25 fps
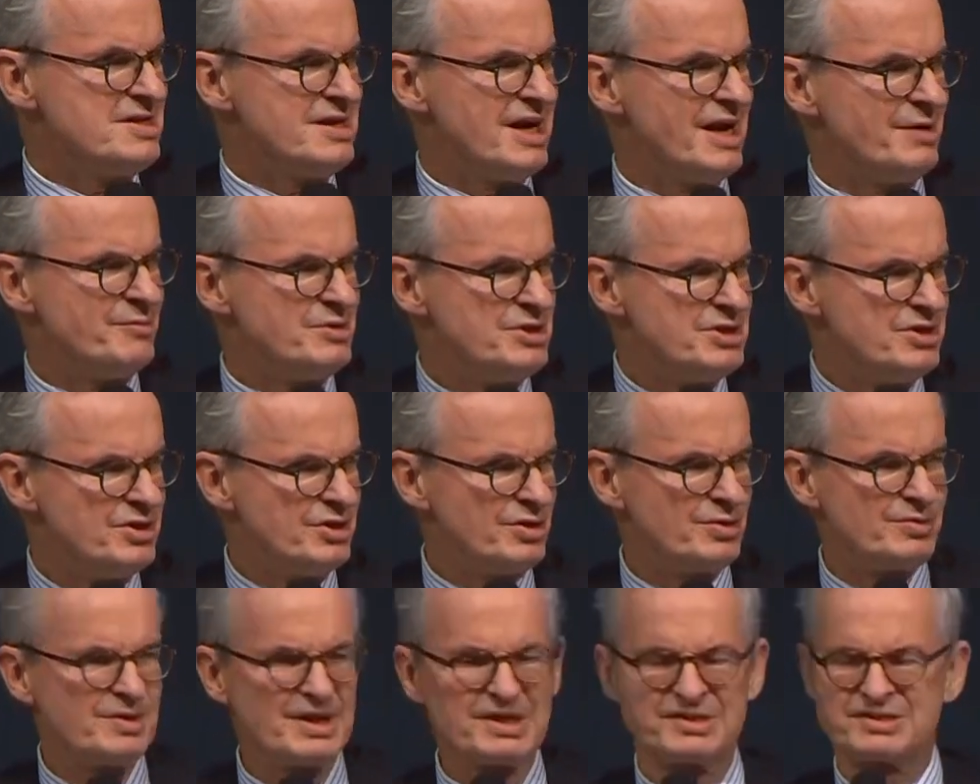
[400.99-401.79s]
And we
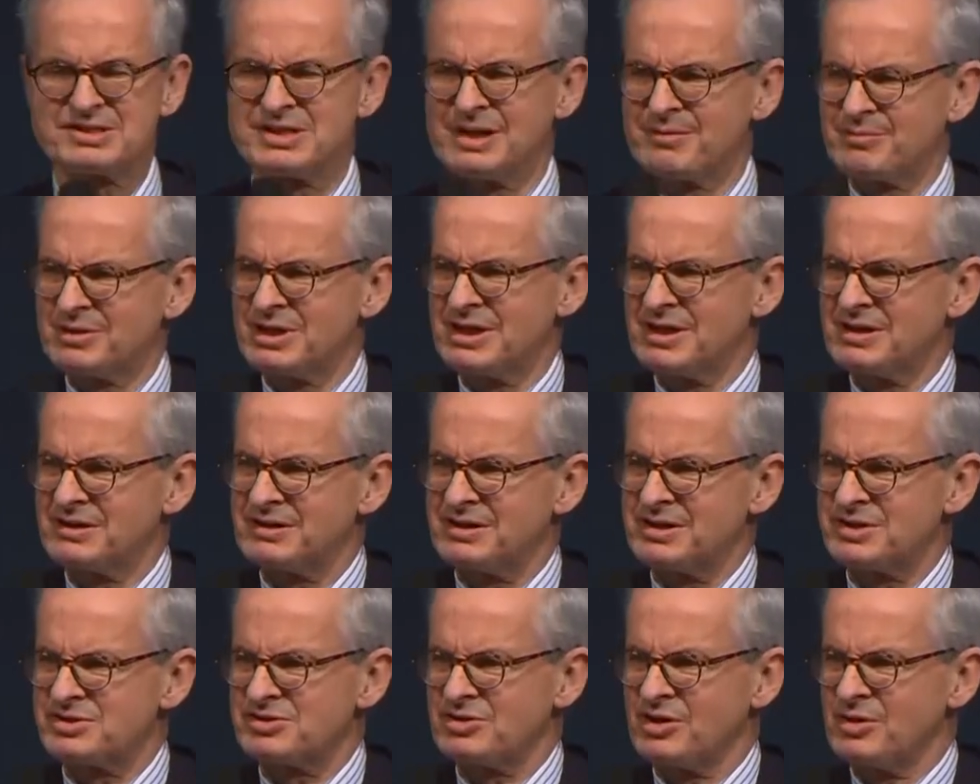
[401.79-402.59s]
know that some
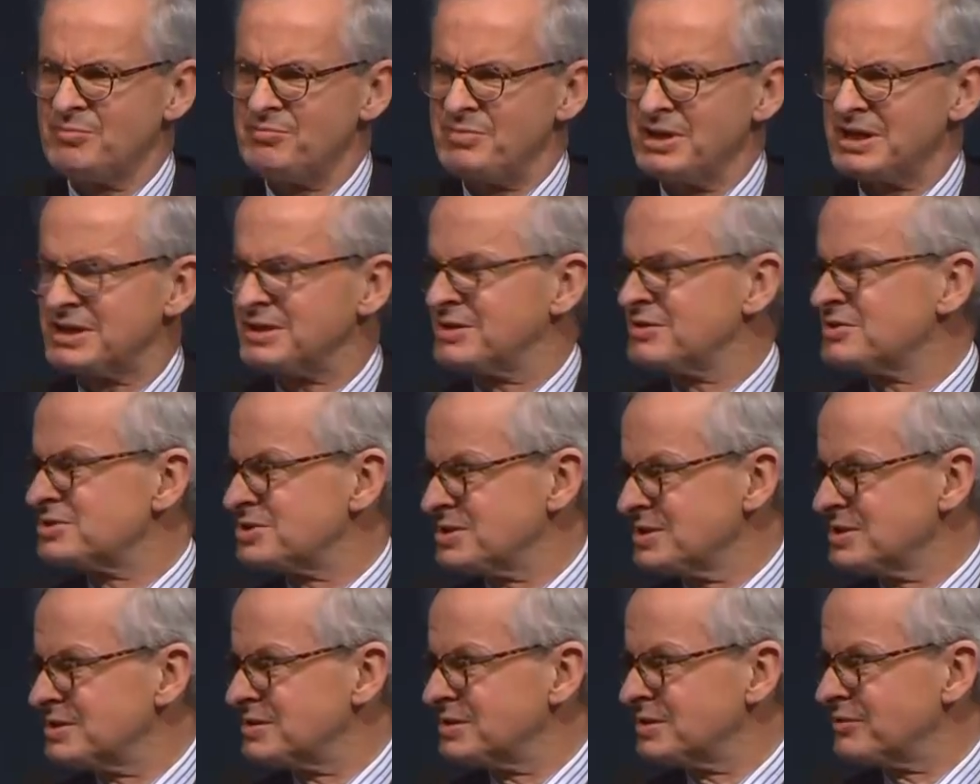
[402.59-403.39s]
countries are better
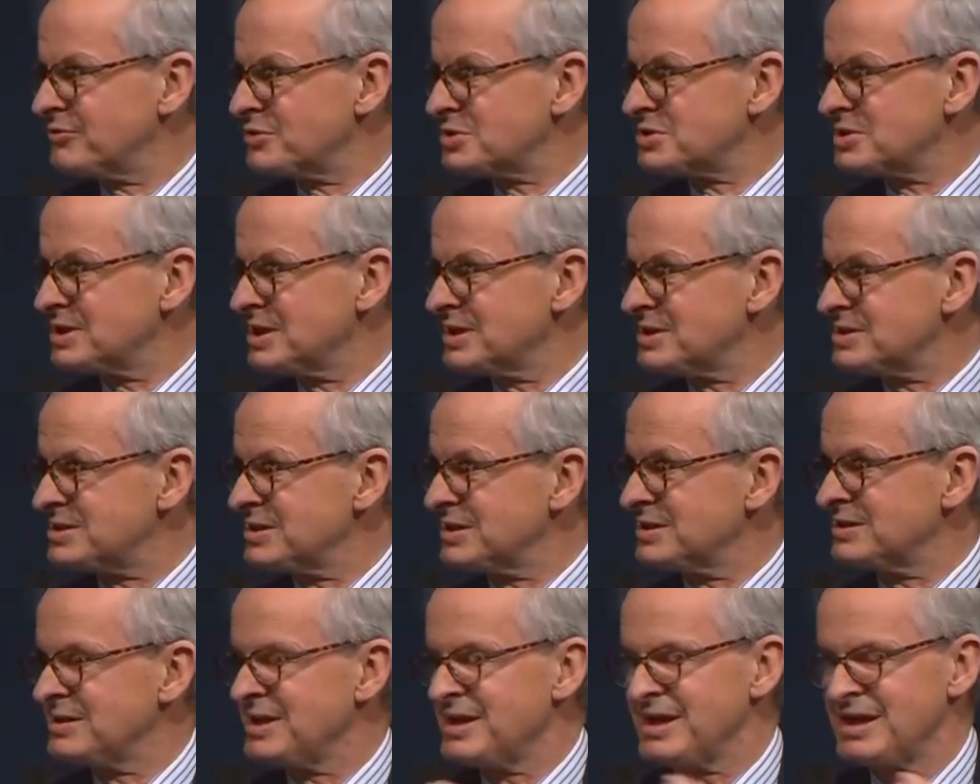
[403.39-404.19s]
suited for state
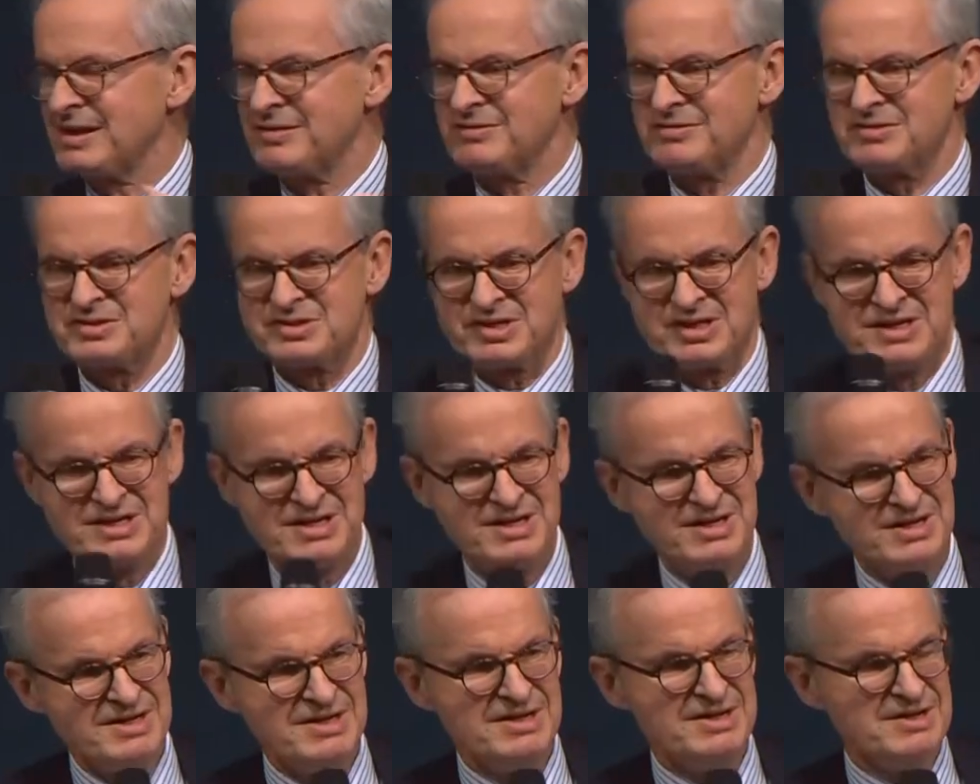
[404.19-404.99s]
aid than others.
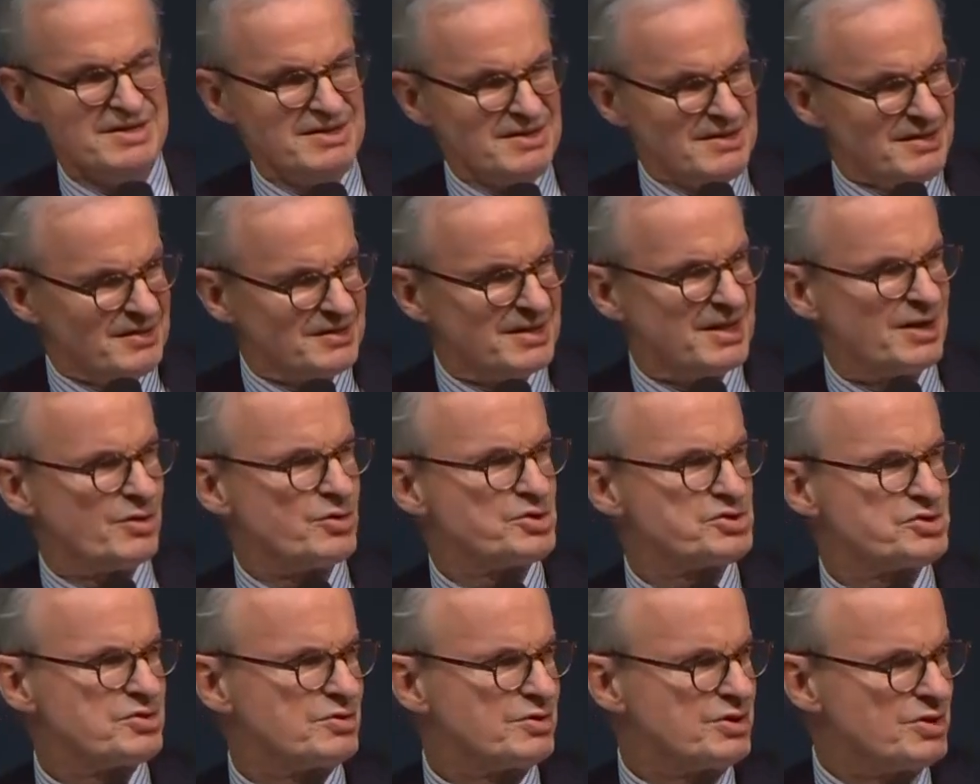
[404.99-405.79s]
There are
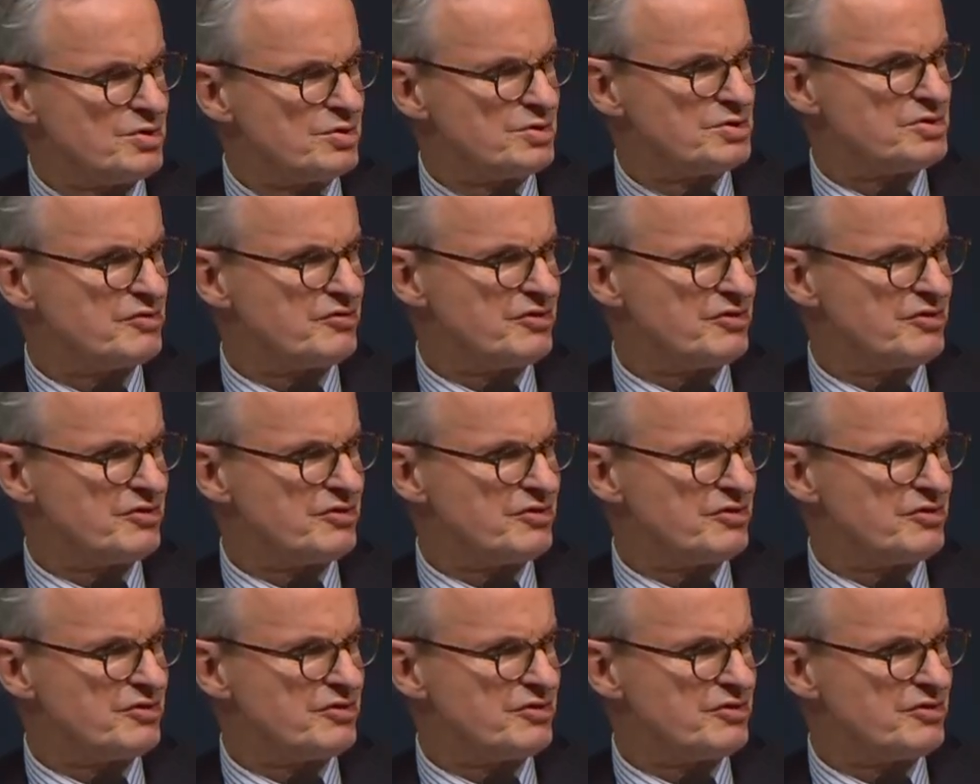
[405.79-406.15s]
also a good